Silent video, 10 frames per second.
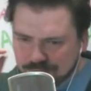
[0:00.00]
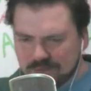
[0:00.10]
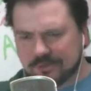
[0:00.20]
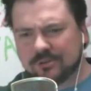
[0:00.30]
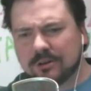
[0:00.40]
say
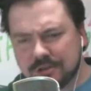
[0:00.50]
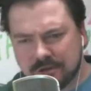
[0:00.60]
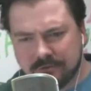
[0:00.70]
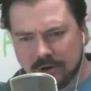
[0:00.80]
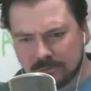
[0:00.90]
the
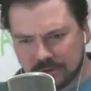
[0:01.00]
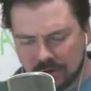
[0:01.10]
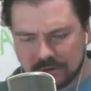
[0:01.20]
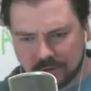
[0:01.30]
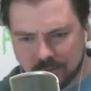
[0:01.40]
sergeant of arms
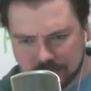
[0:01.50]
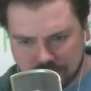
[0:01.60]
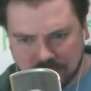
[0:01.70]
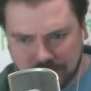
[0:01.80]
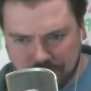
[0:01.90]
also was a
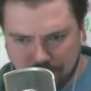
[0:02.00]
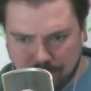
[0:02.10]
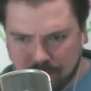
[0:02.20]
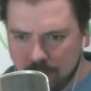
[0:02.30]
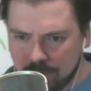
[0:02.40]
state
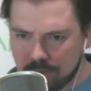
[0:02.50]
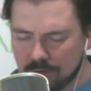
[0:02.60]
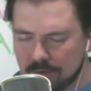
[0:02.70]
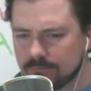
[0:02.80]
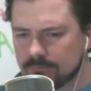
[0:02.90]
trooper at one point.